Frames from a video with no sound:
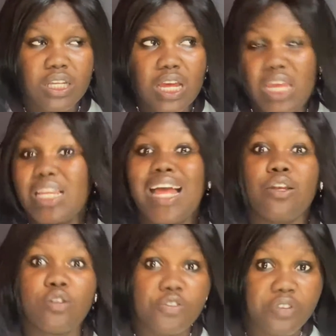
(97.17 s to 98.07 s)
A
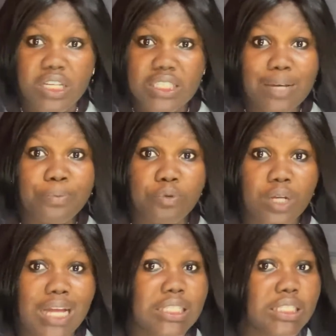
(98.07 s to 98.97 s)
landlord, for example,
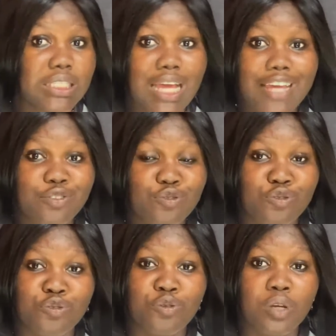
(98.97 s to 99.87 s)
can decide
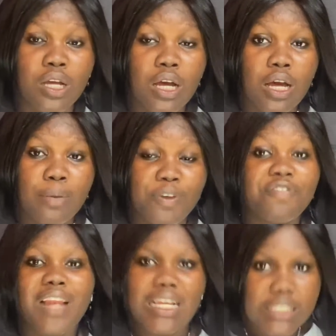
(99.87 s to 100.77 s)
to be
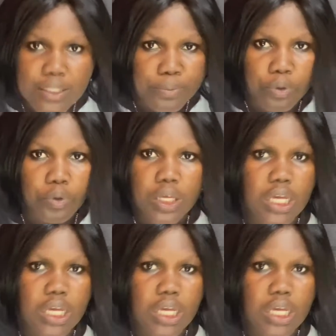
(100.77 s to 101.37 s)
flexible